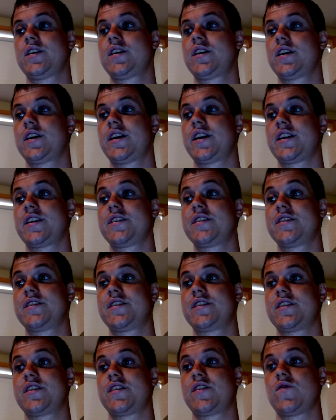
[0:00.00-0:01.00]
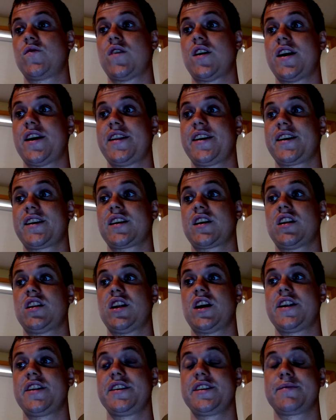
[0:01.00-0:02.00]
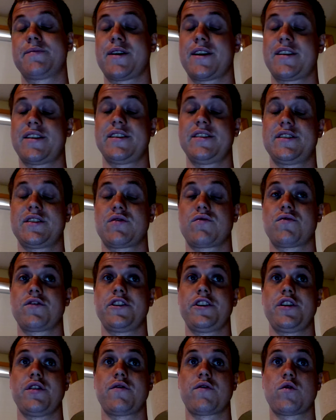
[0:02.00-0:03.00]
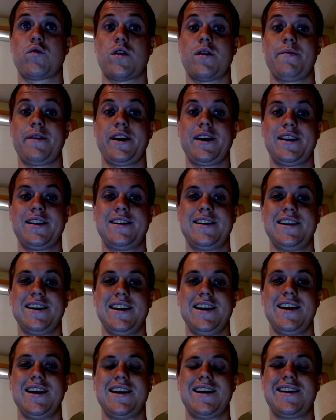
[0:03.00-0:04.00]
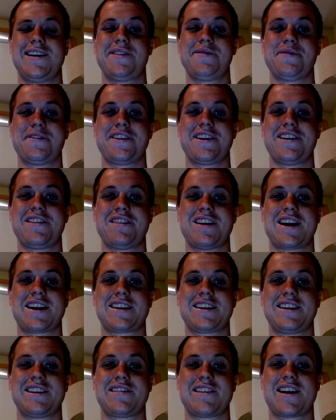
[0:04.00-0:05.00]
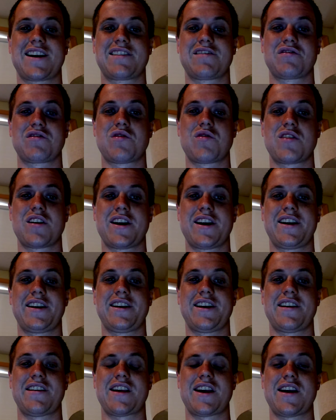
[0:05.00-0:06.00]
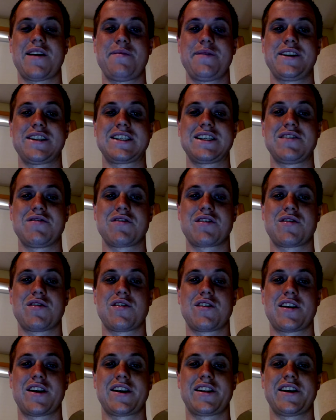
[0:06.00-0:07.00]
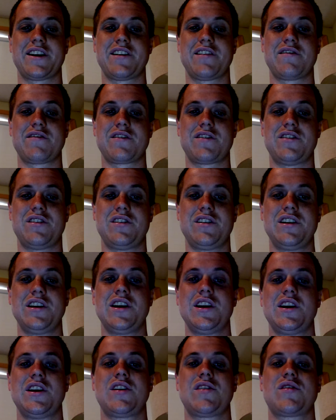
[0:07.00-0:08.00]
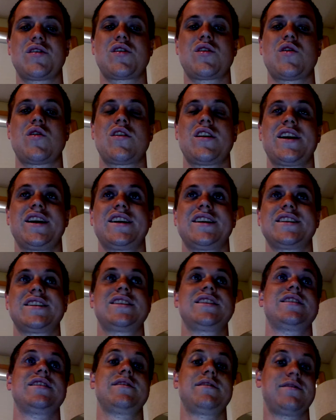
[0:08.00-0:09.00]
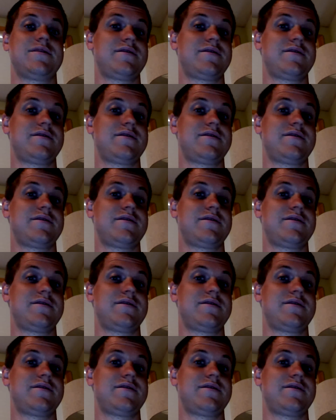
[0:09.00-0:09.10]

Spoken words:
And while I think a lot of these methods are really overwhelming, with the indirect recording, the ABC recording, the interval recordings, and